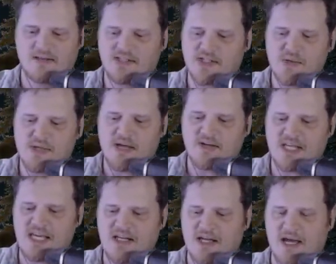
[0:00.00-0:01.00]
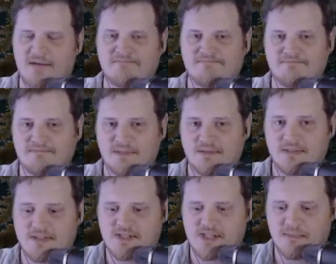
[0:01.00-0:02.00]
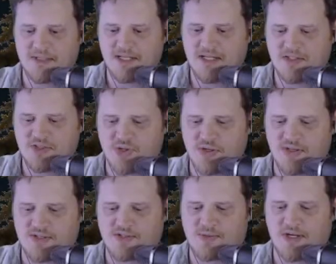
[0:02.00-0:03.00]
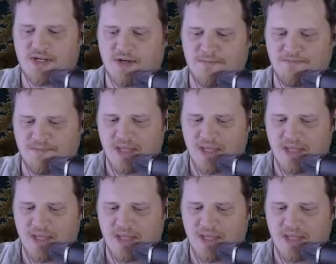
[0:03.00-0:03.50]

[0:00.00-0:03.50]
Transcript: Let's go down to Kenai. Just let me show you this right here.